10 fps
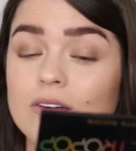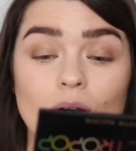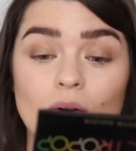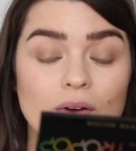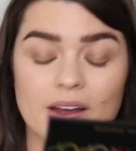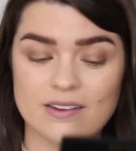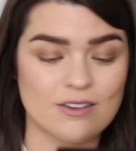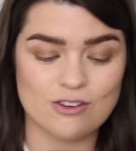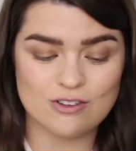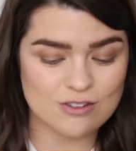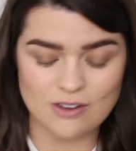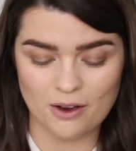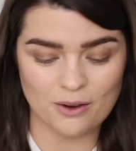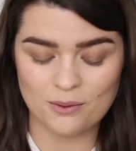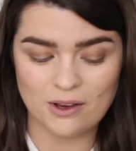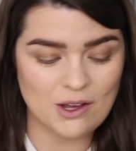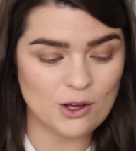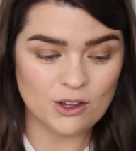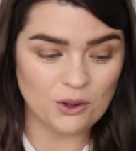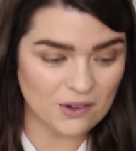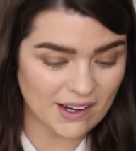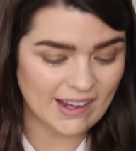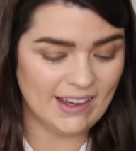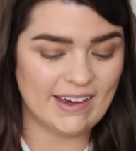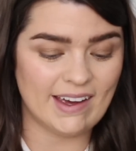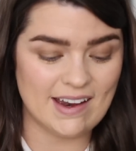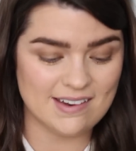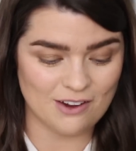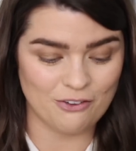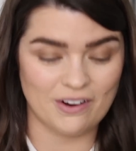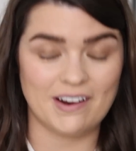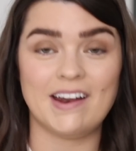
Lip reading: glorious and just so unique and different.